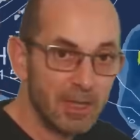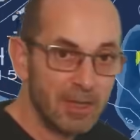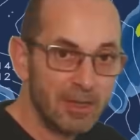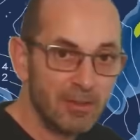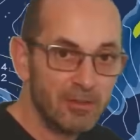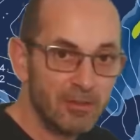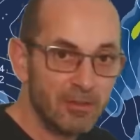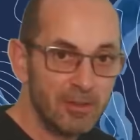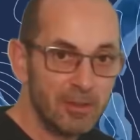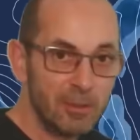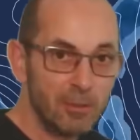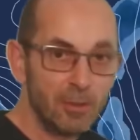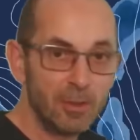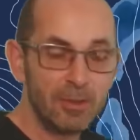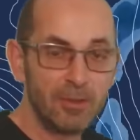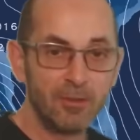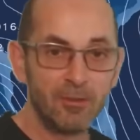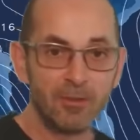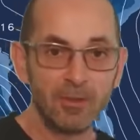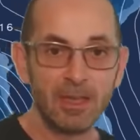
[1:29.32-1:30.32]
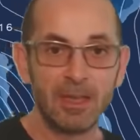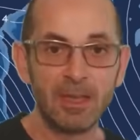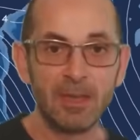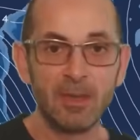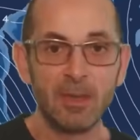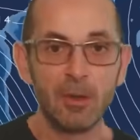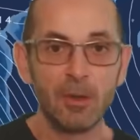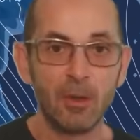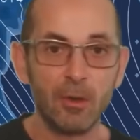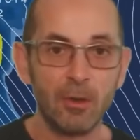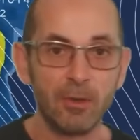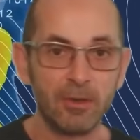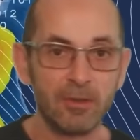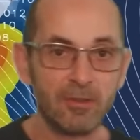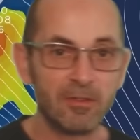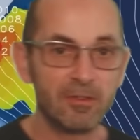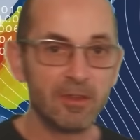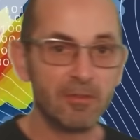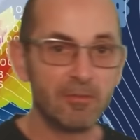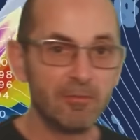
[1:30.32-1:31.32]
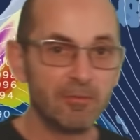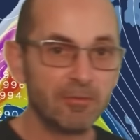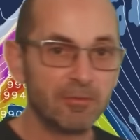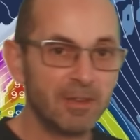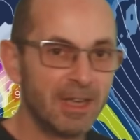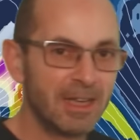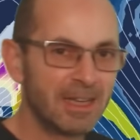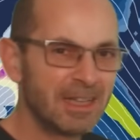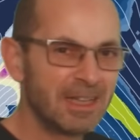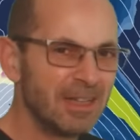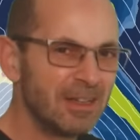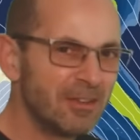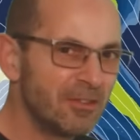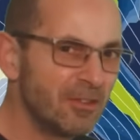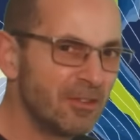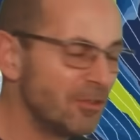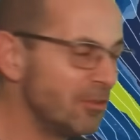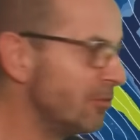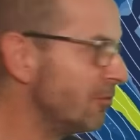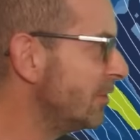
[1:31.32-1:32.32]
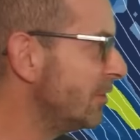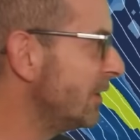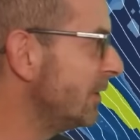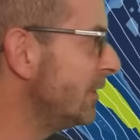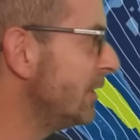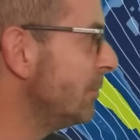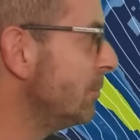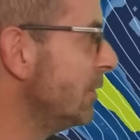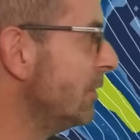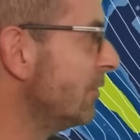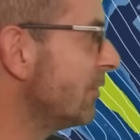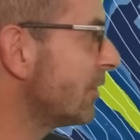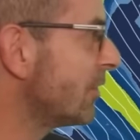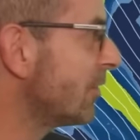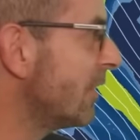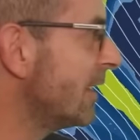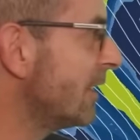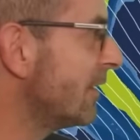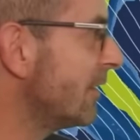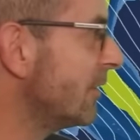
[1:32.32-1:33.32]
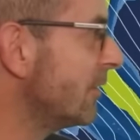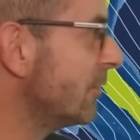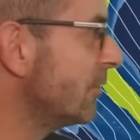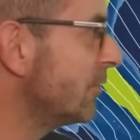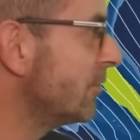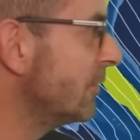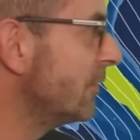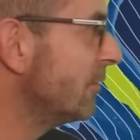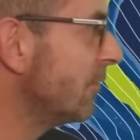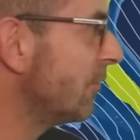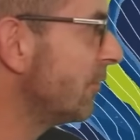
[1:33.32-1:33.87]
easterly winds there on its southern flank, and it doesn't really move a great deal through the